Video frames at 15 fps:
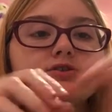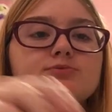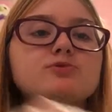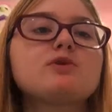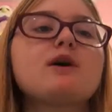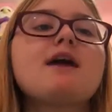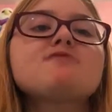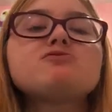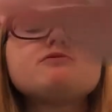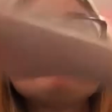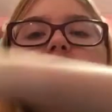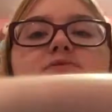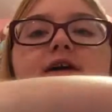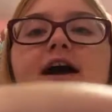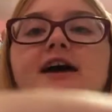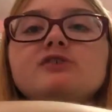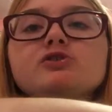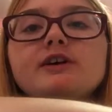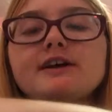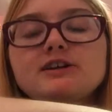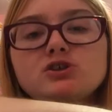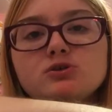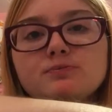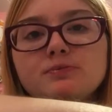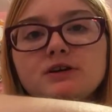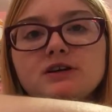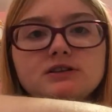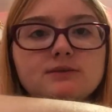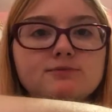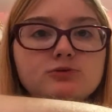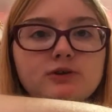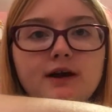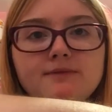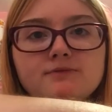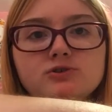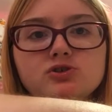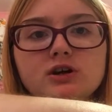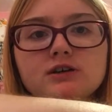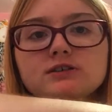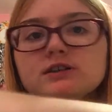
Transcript: Subscribe to Ridgway Hashtag AGP. Subscribe to Chad